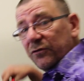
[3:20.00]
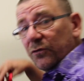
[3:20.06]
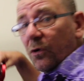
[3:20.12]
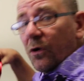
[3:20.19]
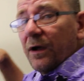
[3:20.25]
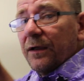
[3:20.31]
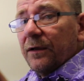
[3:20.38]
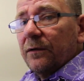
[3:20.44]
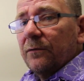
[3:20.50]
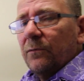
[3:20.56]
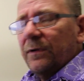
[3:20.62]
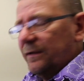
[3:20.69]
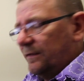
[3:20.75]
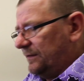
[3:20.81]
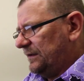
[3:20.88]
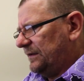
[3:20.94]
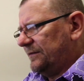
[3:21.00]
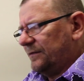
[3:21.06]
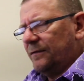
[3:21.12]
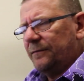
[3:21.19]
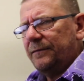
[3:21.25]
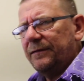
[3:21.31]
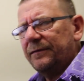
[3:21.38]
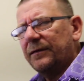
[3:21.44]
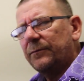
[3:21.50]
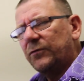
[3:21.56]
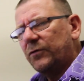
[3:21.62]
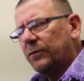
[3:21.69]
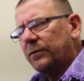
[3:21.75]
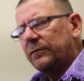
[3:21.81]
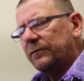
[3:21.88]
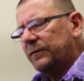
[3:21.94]
try one of these. These some
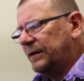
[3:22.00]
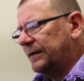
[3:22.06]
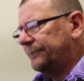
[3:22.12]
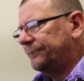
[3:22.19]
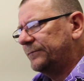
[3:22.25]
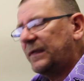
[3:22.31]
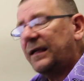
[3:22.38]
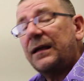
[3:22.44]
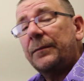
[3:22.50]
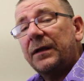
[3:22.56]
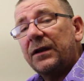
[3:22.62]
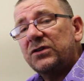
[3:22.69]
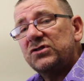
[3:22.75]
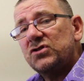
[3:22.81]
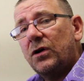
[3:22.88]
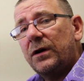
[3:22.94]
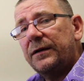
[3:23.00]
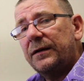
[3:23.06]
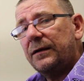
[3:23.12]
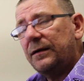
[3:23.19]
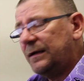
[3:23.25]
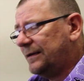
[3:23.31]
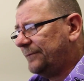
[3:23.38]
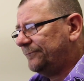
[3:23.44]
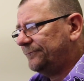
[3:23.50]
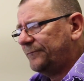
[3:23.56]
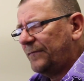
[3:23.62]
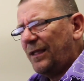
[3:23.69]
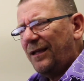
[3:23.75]
sort of they come out of China.